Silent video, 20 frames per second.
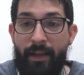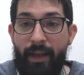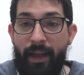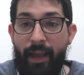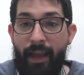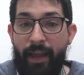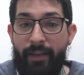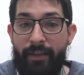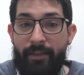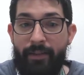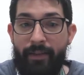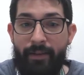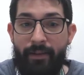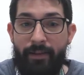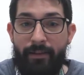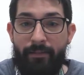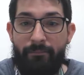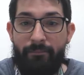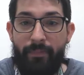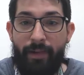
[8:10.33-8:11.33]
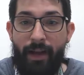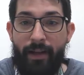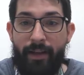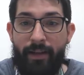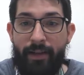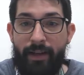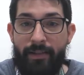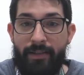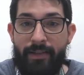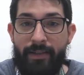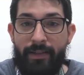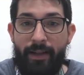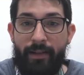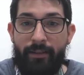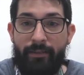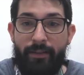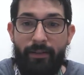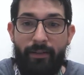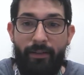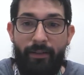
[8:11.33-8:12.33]
and I got
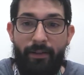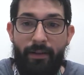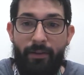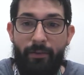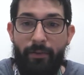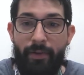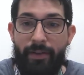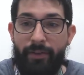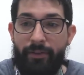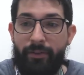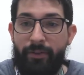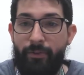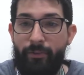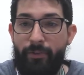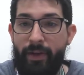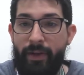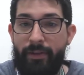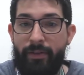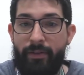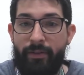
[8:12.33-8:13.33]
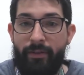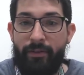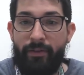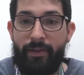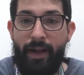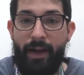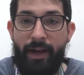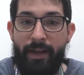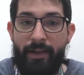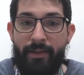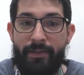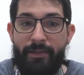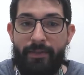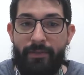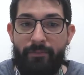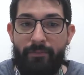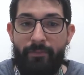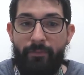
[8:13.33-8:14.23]
selected along with 2 other guys.